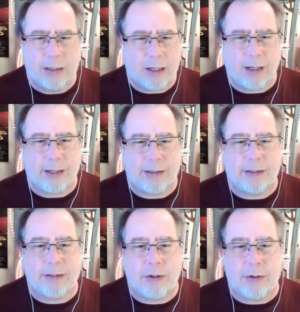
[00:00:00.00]

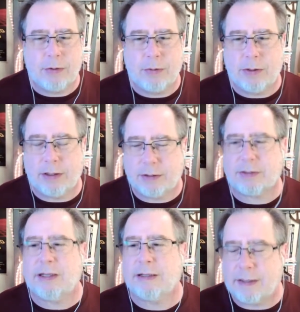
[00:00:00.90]

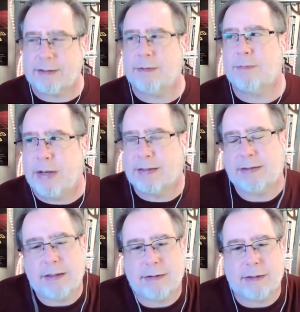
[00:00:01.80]
It doesn't make
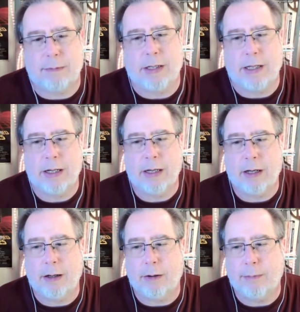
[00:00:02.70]
sense to me.
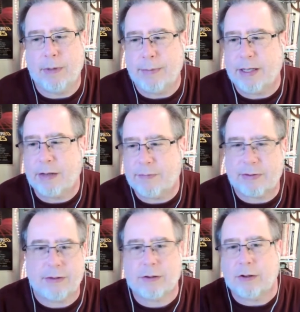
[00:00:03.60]
I mean, obviously
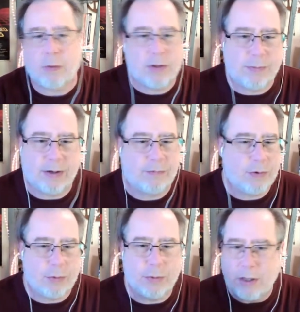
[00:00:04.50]
there can always be a
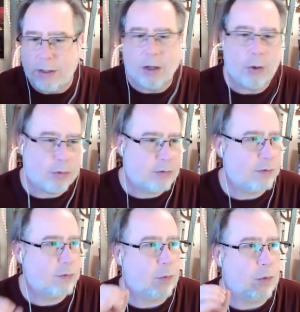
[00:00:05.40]
few hoaxes
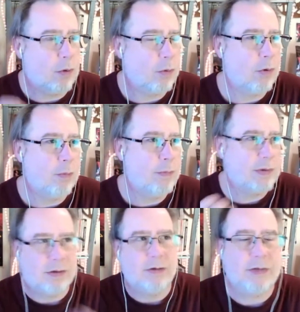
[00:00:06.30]
or
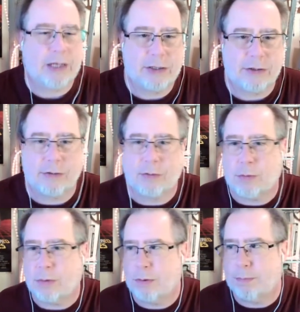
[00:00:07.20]
misidentifications
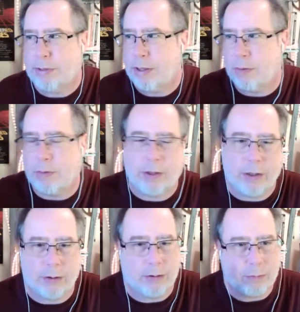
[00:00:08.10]
or
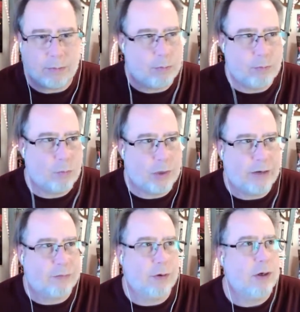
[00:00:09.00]
paranoia,
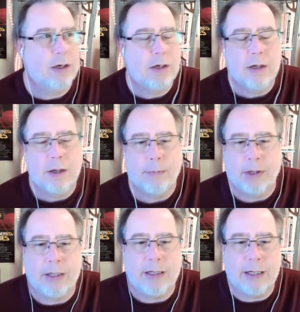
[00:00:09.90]
whatever,
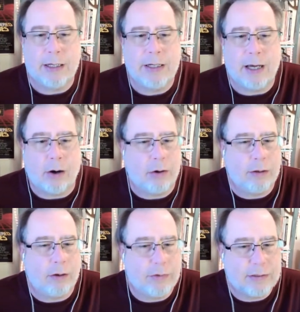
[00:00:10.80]
But yeah,
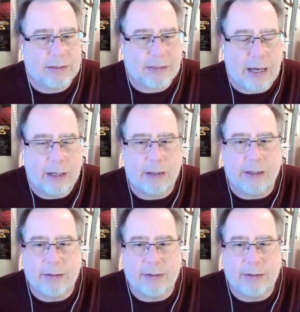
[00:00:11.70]
on this scale, it